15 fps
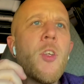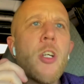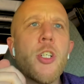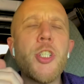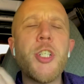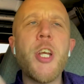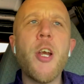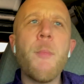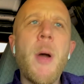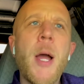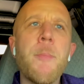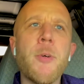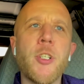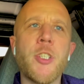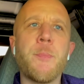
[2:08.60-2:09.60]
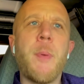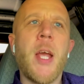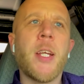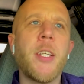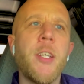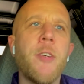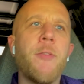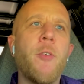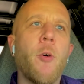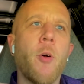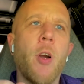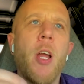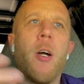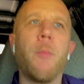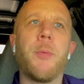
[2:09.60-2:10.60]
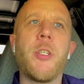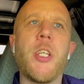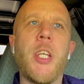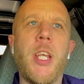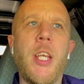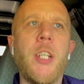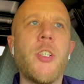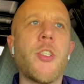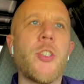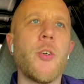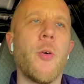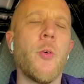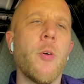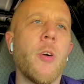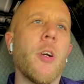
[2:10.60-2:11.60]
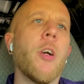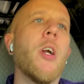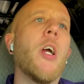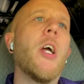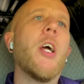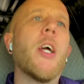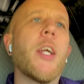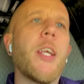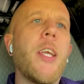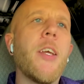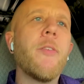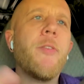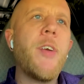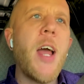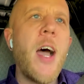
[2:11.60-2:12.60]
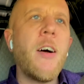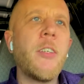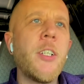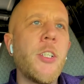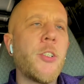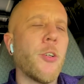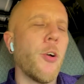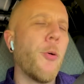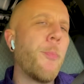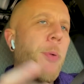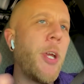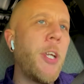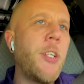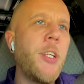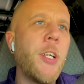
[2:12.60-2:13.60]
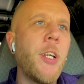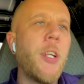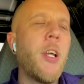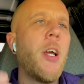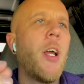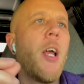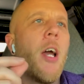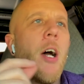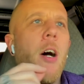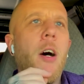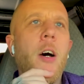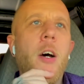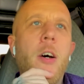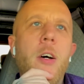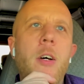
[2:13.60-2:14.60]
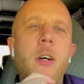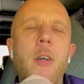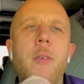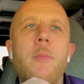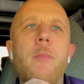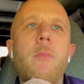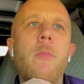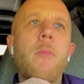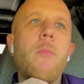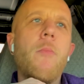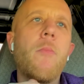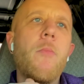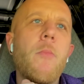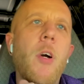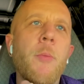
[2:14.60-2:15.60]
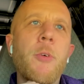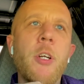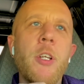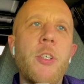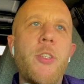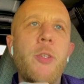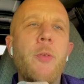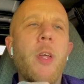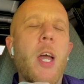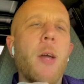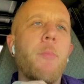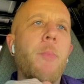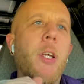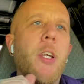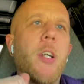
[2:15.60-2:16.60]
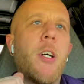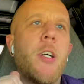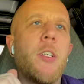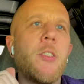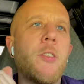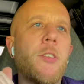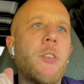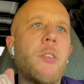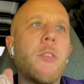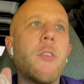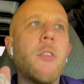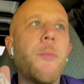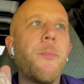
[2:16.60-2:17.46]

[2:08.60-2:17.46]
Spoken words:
share my perspective or help teach or give knowledge or opinion, I'm going to do that because,